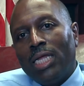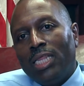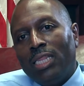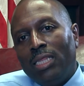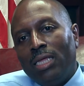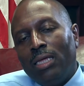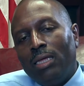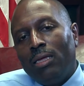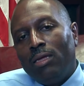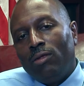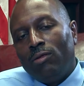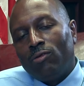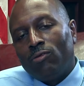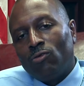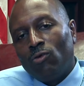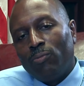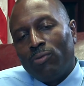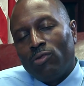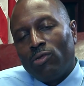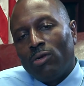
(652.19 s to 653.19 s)
the
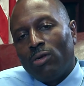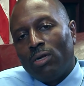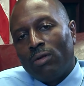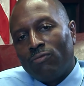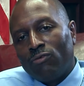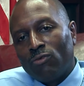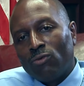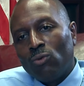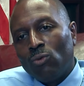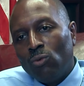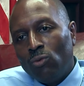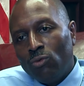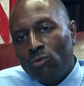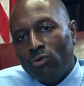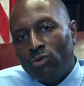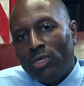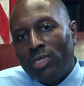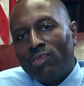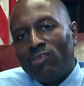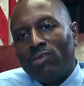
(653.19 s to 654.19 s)
superintendent of
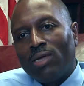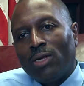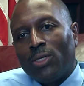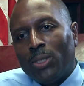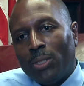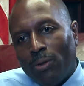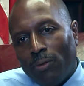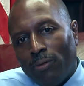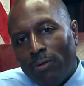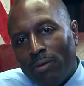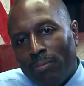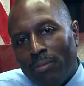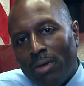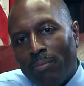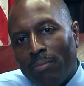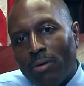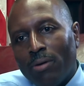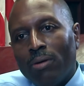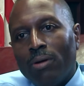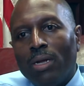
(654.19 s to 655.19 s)
schools is statutorily a
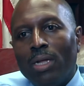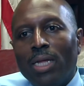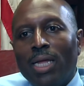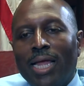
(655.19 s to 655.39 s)
member,